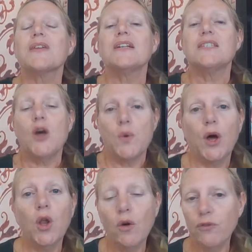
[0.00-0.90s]
So a
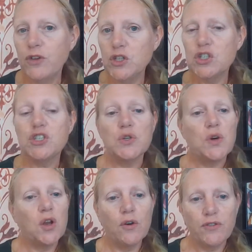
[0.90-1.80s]
lot for you to do,
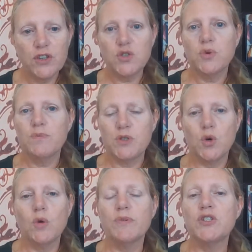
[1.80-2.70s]
a lot for you to
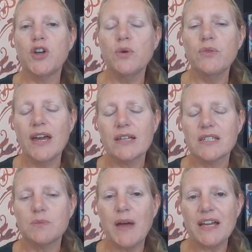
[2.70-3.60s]
absorb. Don't
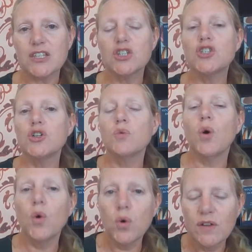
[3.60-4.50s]
expect to do
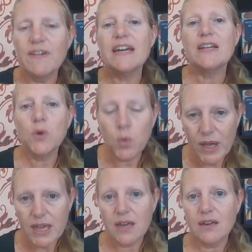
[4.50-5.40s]
all of it in a
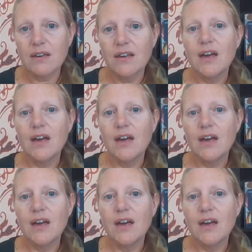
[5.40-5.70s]
week.